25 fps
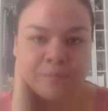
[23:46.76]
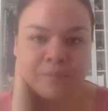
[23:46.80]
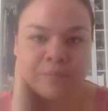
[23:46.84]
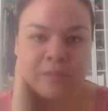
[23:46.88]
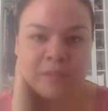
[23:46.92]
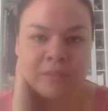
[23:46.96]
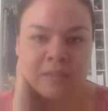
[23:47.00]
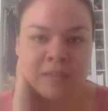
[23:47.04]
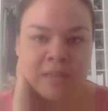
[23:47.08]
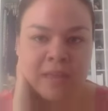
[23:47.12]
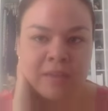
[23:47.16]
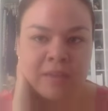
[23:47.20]

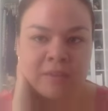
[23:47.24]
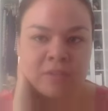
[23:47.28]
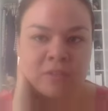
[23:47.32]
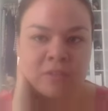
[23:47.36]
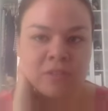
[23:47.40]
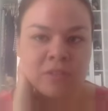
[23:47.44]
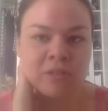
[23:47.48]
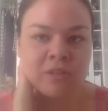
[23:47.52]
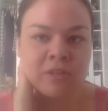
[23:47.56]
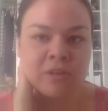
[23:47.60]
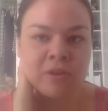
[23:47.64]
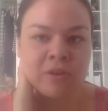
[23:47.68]
Yeah, so
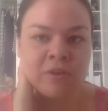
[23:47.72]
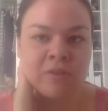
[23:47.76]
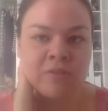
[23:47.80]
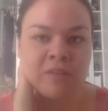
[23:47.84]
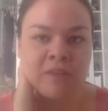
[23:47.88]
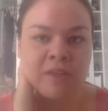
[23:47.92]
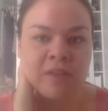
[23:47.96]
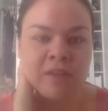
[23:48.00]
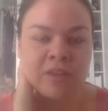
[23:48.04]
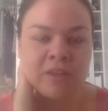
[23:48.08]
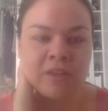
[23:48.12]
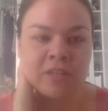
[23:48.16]
you can go over
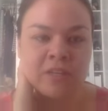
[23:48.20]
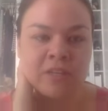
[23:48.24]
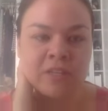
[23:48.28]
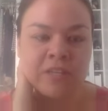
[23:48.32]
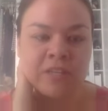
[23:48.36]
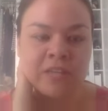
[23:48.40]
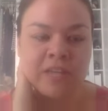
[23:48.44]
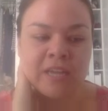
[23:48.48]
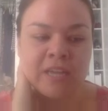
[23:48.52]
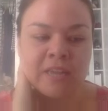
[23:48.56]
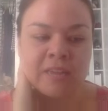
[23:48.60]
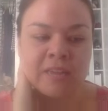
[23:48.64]
there and you can
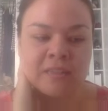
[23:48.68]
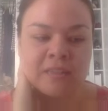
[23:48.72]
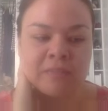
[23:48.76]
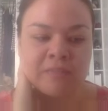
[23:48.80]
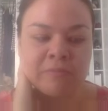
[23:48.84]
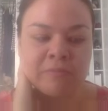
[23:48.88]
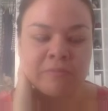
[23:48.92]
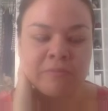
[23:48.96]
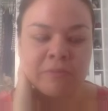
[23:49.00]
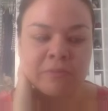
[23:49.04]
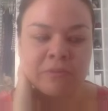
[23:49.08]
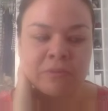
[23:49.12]
check out the
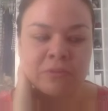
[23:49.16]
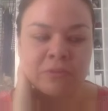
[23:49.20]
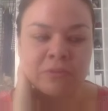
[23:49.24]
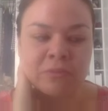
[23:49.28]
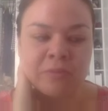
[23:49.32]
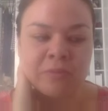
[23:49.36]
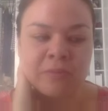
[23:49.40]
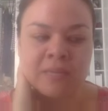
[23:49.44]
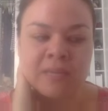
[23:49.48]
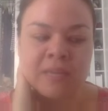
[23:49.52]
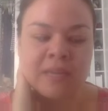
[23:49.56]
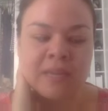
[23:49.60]
different modules.
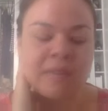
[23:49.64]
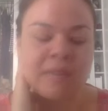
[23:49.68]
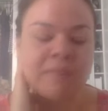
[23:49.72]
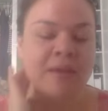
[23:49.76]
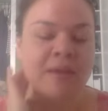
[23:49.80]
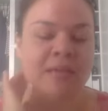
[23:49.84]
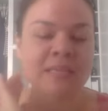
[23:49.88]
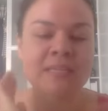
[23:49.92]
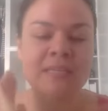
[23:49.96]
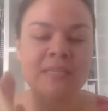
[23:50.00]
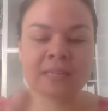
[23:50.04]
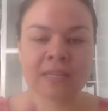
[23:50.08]
But yeah, it
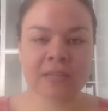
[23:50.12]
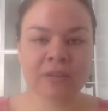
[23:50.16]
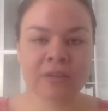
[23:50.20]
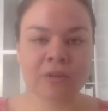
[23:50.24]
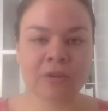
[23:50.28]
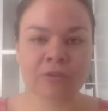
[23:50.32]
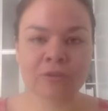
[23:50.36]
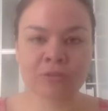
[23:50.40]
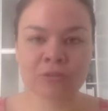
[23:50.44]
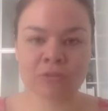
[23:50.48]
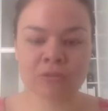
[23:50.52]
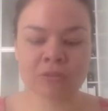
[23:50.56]
basically
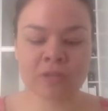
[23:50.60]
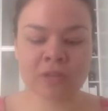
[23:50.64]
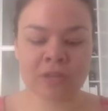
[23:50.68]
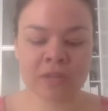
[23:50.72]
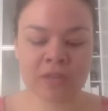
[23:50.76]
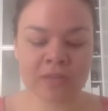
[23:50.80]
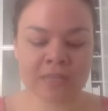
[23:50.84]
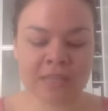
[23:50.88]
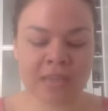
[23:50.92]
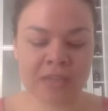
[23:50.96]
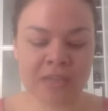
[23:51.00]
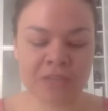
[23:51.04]

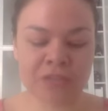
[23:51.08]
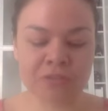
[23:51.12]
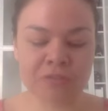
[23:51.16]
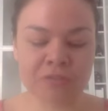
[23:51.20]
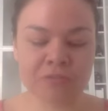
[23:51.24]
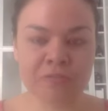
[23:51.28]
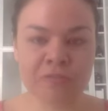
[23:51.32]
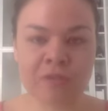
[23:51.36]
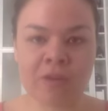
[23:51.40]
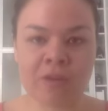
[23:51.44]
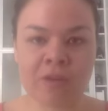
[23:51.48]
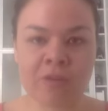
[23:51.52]
takes you
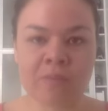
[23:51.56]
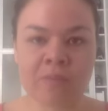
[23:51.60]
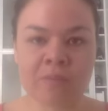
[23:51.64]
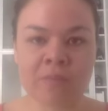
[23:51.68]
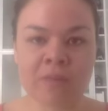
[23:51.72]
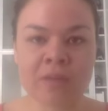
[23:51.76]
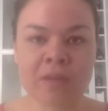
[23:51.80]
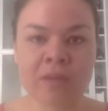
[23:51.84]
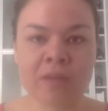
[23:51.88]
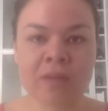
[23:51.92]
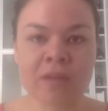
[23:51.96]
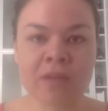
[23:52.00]
from
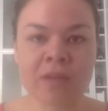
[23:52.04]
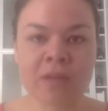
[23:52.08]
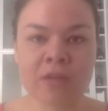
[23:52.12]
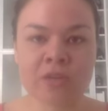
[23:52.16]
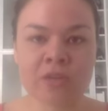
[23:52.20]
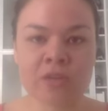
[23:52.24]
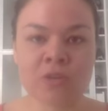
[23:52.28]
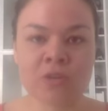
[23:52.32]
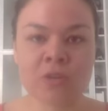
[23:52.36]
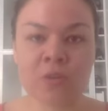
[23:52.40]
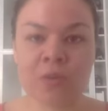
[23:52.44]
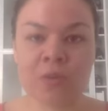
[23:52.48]

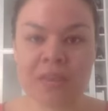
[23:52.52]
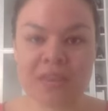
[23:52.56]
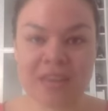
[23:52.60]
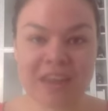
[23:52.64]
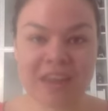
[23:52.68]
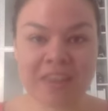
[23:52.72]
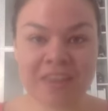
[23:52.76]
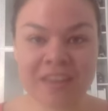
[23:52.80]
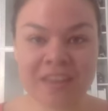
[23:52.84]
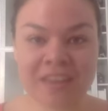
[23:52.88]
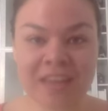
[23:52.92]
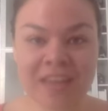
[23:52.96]
knowing
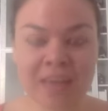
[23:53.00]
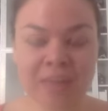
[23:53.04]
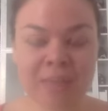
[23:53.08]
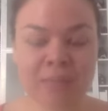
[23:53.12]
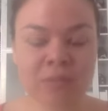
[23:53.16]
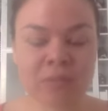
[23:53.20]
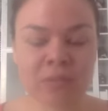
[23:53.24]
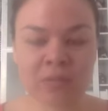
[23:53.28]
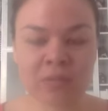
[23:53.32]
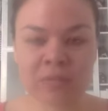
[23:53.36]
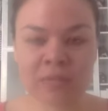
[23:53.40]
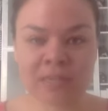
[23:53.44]
nothing,
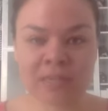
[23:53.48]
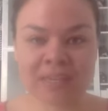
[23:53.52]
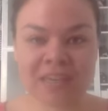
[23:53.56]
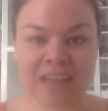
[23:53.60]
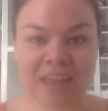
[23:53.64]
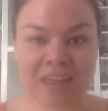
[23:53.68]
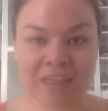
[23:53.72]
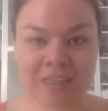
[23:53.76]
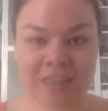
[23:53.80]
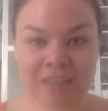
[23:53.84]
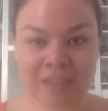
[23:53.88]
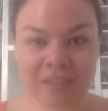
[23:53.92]
absolutely
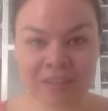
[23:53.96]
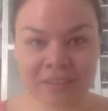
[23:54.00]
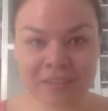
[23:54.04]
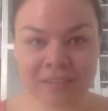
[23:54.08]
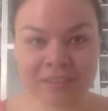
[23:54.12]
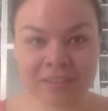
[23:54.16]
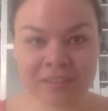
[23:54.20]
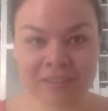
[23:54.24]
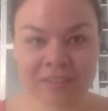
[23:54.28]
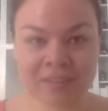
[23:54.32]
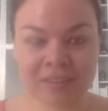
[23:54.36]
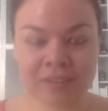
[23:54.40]
nothing,
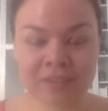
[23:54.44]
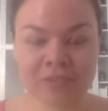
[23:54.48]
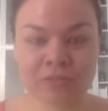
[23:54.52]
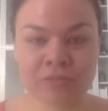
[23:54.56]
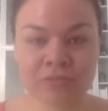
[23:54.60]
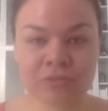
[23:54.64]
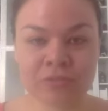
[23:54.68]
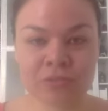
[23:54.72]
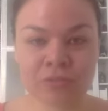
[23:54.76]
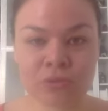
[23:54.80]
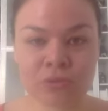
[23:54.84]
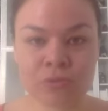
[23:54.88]

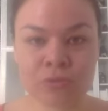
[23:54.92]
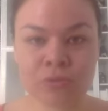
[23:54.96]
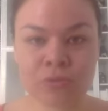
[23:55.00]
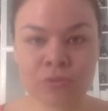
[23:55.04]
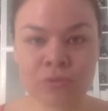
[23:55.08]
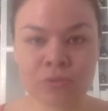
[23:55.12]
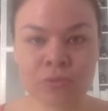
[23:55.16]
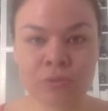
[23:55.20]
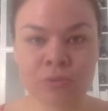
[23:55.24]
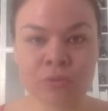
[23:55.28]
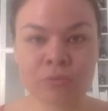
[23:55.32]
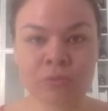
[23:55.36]

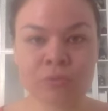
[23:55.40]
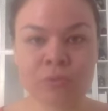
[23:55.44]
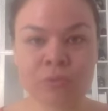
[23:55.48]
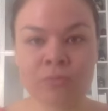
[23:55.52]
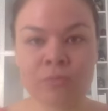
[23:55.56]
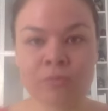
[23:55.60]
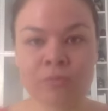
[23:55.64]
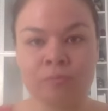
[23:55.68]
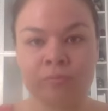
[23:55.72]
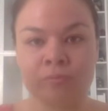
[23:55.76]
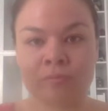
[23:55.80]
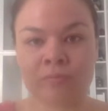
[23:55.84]
to
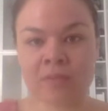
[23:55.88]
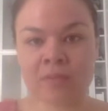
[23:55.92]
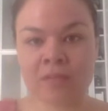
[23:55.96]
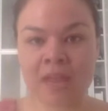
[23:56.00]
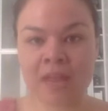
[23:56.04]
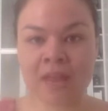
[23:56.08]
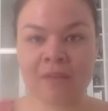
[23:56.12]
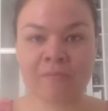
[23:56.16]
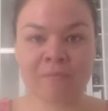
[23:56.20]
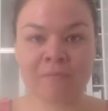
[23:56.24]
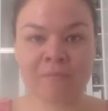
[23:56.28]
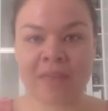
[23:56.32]

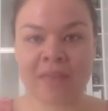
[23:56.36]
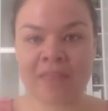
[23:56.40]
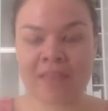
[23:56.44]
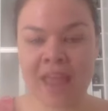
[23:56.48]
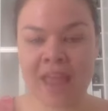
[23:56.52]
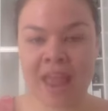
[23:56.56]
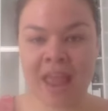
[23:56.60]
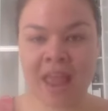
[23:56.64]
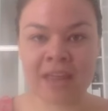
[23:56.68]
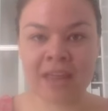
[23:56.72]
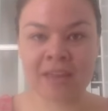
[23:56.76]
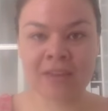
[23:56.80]
by the
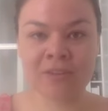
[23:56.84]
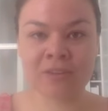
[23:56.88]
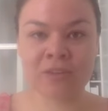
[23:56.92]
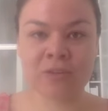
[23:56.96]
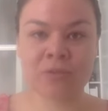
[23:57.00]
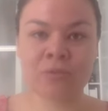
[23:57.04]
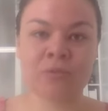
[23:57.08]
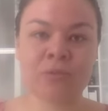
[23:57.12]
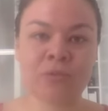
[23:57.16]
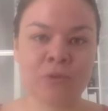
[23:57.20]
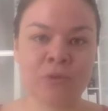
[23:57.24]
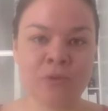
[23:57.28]
end you
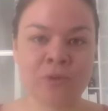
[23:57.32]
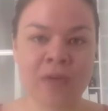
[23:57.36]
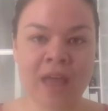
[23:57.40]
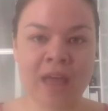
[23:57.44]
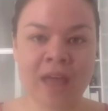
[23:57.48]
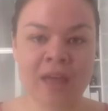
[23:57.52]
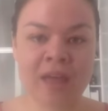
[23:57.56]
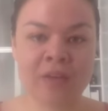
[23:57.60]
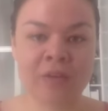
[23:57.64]
will know how